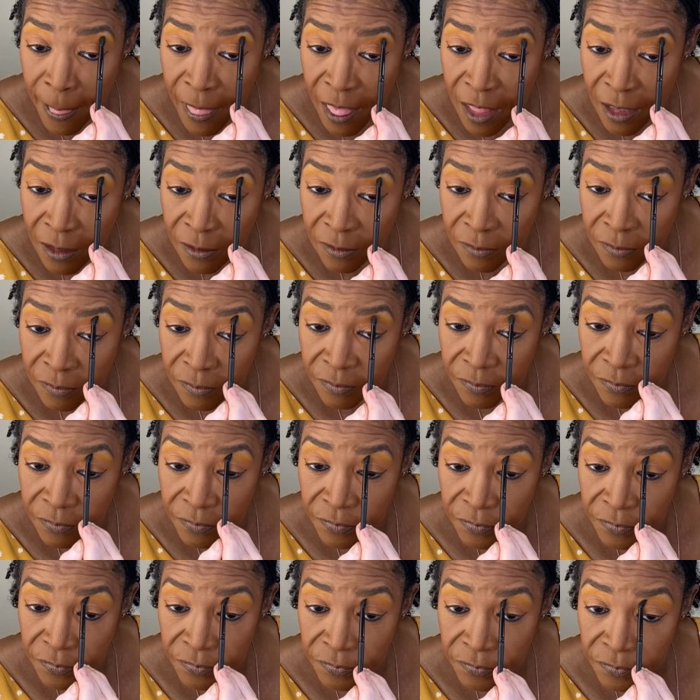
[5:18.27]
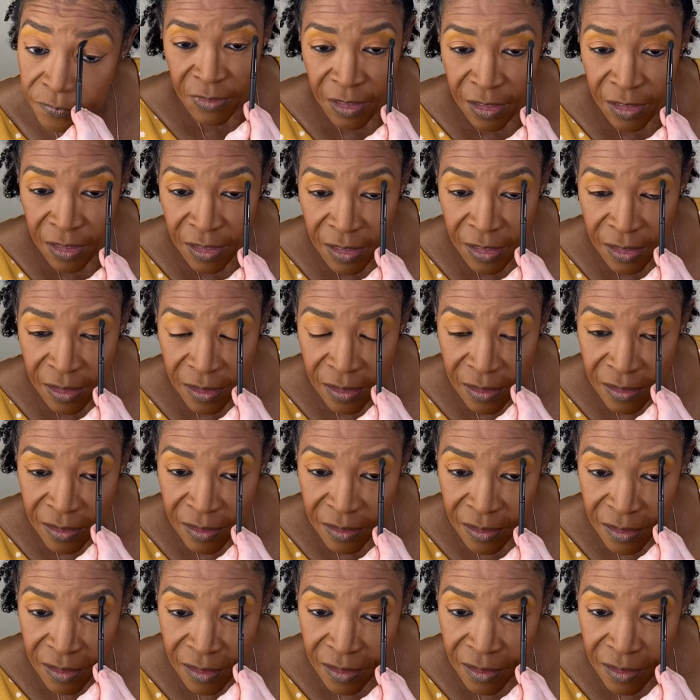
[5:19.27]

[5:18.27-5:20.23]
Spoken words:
Nothing is said.